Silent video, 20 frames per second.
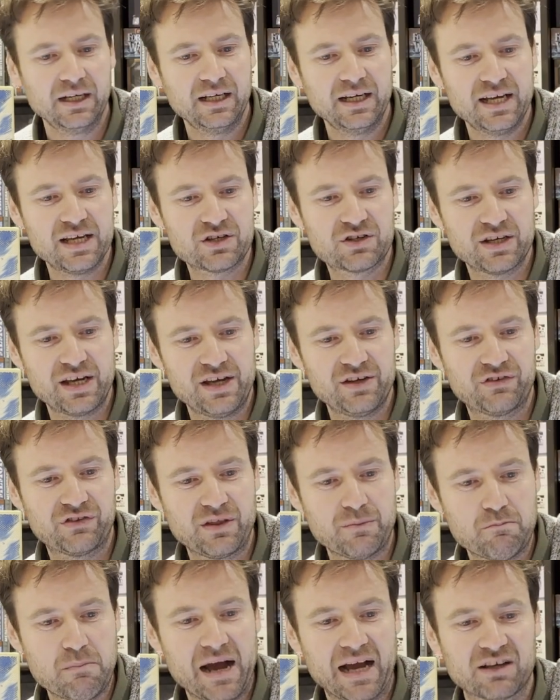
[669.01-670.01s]
Is the
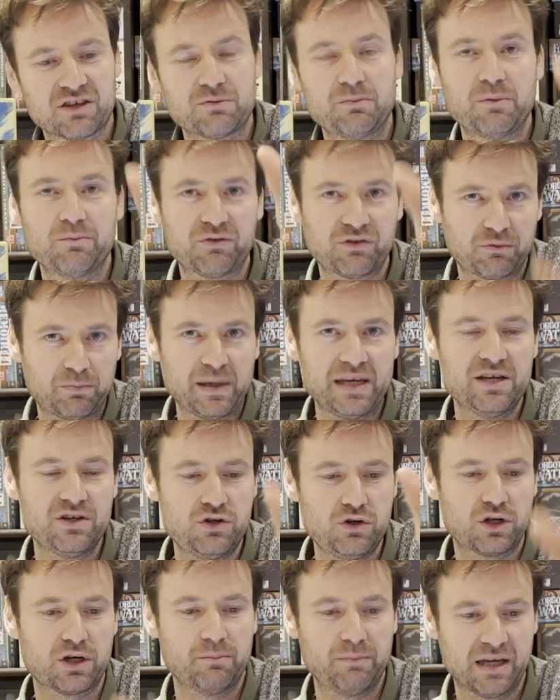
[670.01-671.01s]
maximum speed
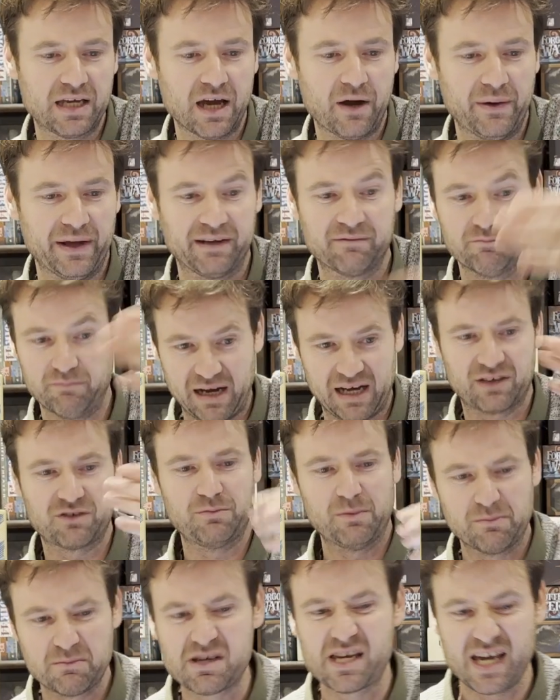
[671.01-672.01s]
you can be going,
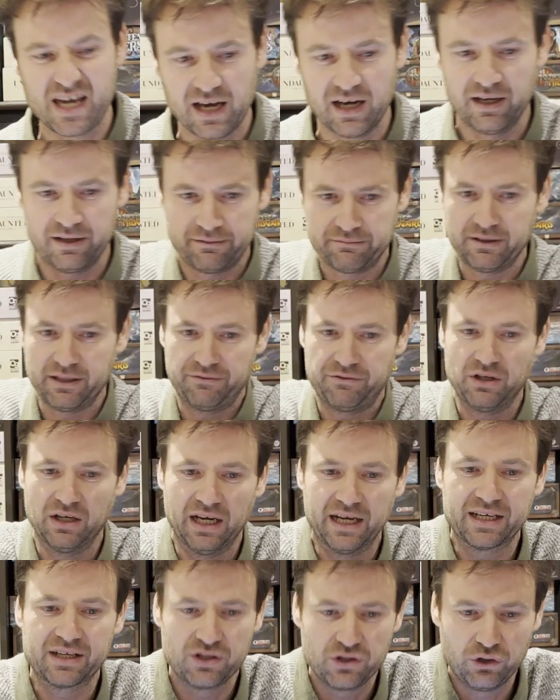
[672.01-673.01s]
maximum gear, if you
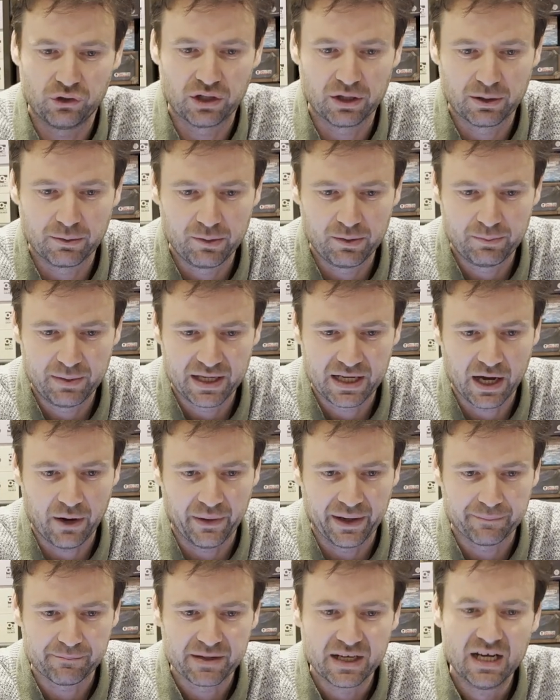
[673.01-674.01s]
like, you can be
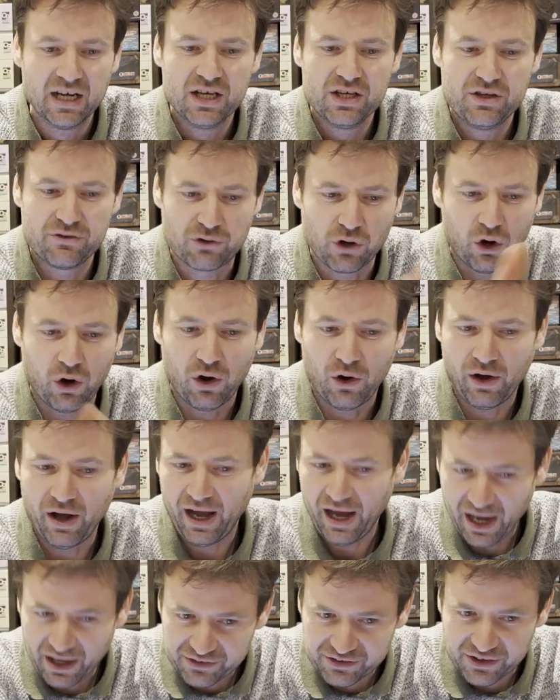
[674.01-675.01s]
going. You've got
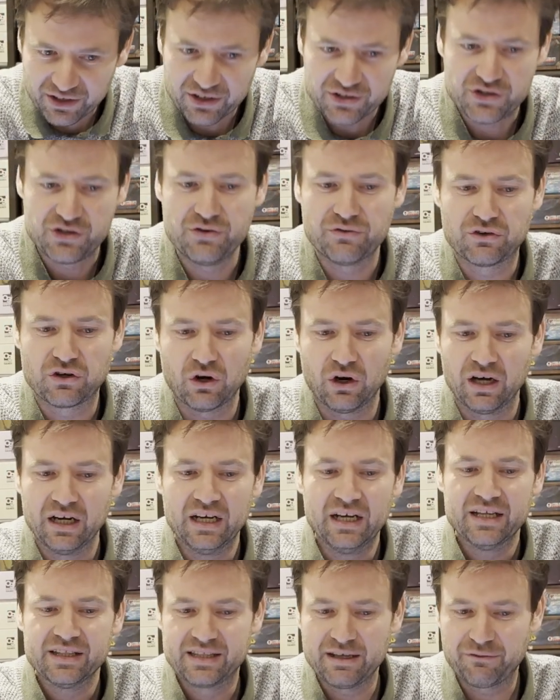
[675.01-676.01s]
hazards, you've got
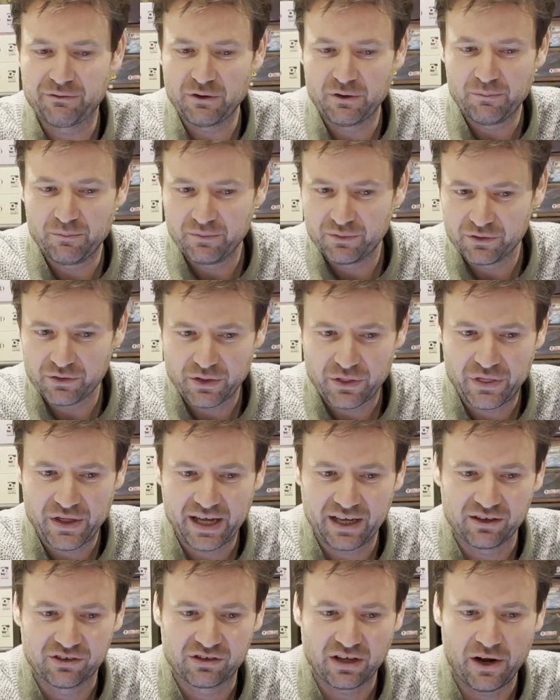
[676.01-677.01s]
different
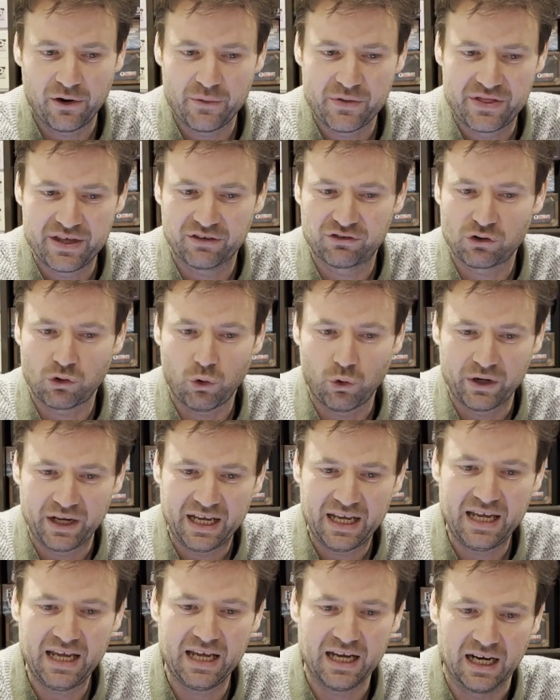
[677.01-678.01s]
things. So this corner
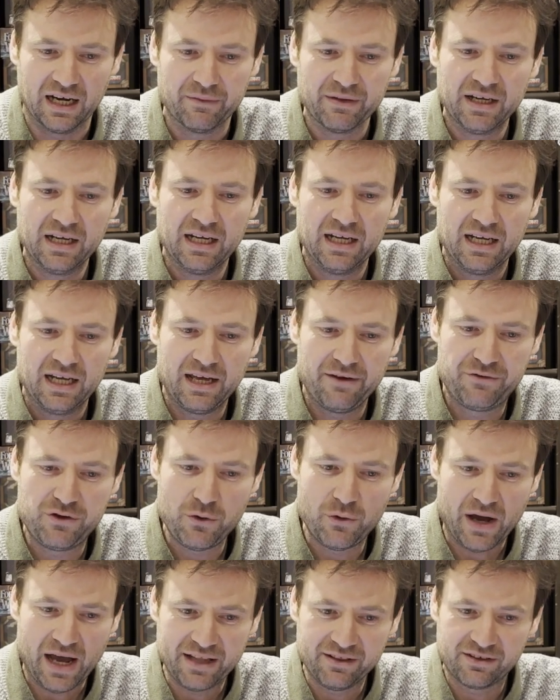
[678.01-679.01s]
here, if
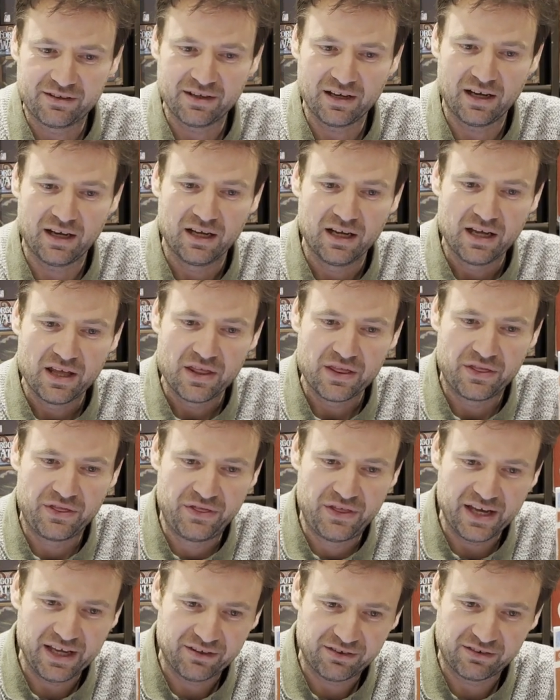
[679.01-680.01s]
you enter
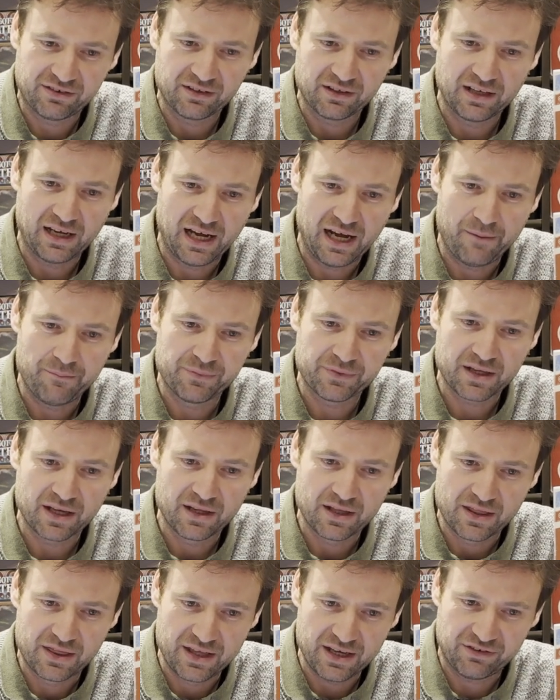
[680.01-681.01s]
this
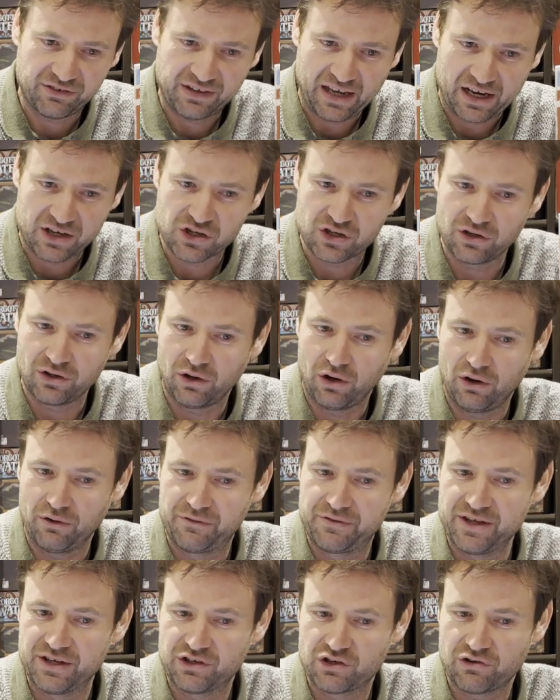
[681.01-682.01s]
this section of
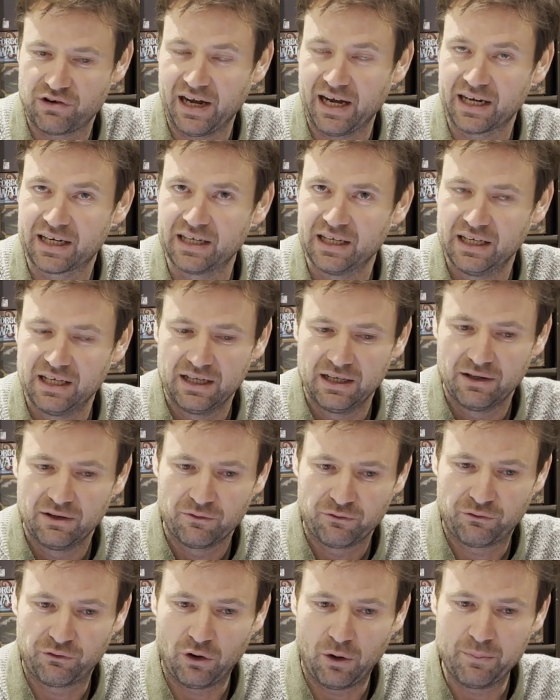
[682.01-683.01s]
this track
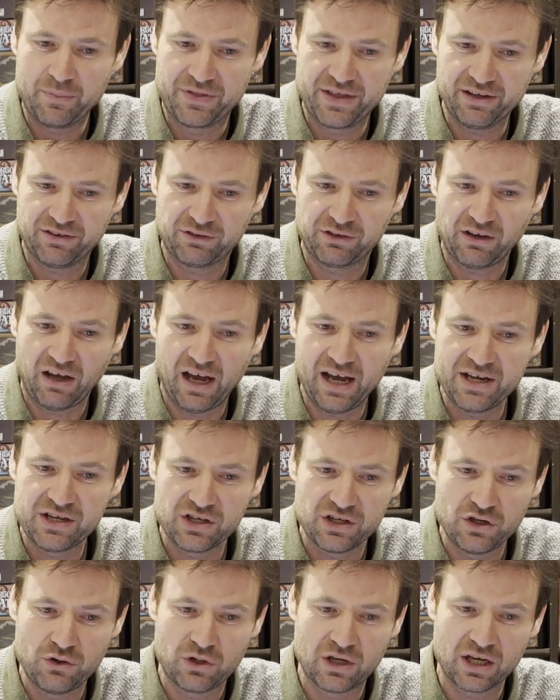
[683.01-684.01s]
from this
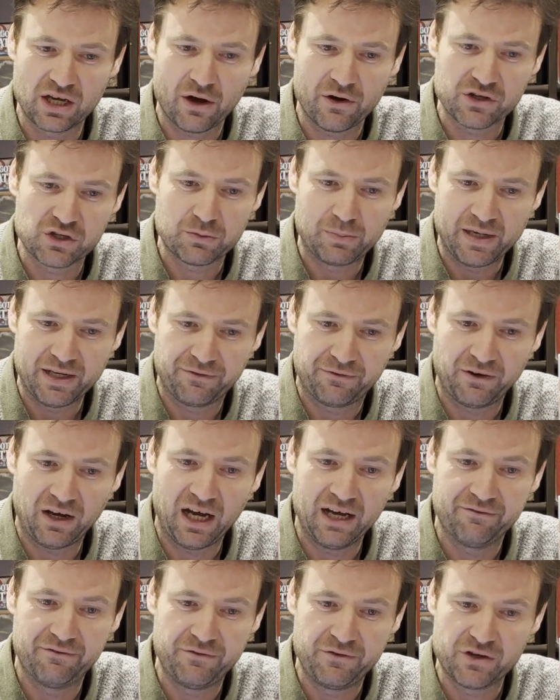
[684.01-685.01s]
side, you can go at speed
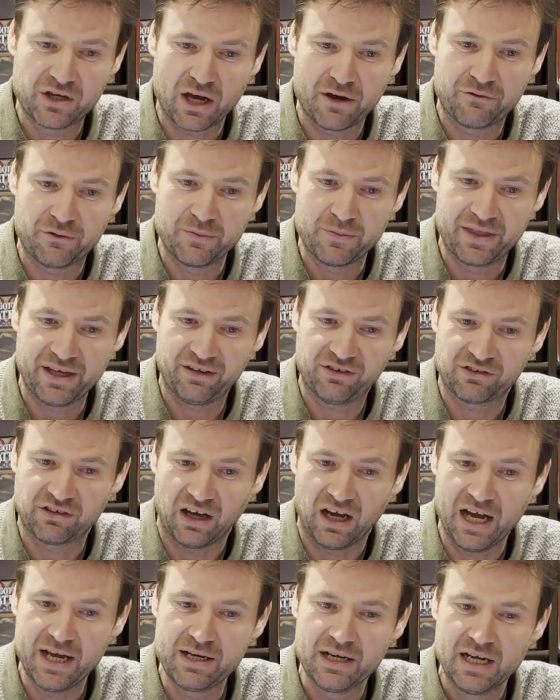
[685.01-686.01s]
5. If you go from this
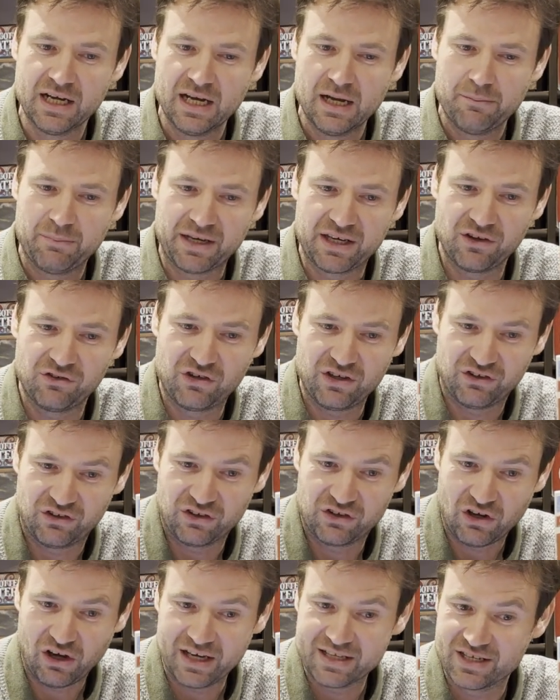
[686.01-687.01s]
side, because it's a
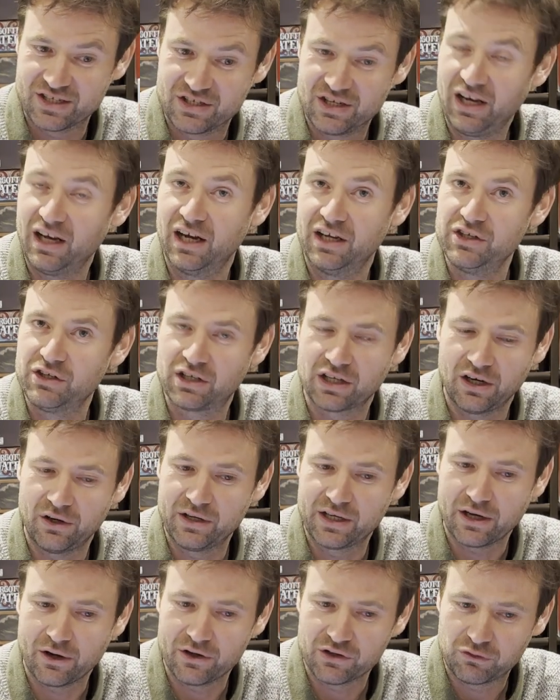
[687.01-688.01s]
tighter turn, you can only
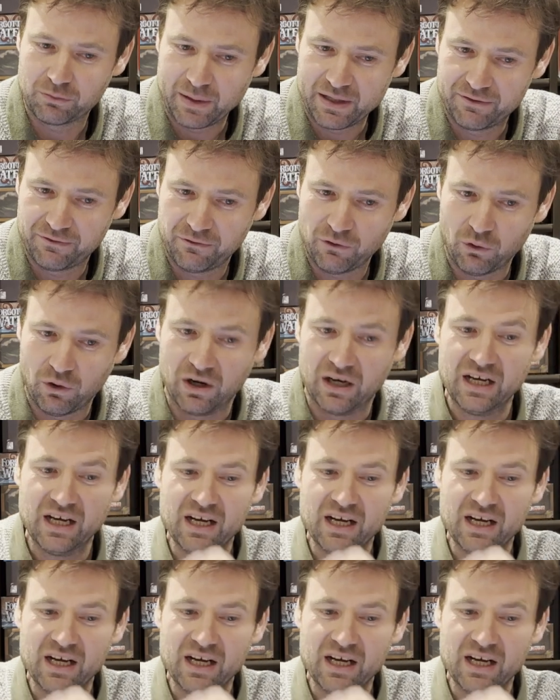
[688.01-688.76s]
go at speed 4.